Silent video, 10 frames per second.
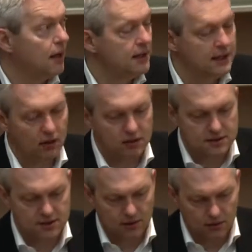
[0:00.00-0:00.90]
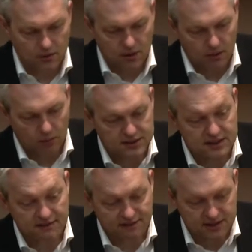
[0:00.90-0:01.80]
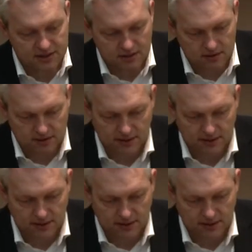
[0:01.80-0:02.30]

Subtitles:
He also was an inventor.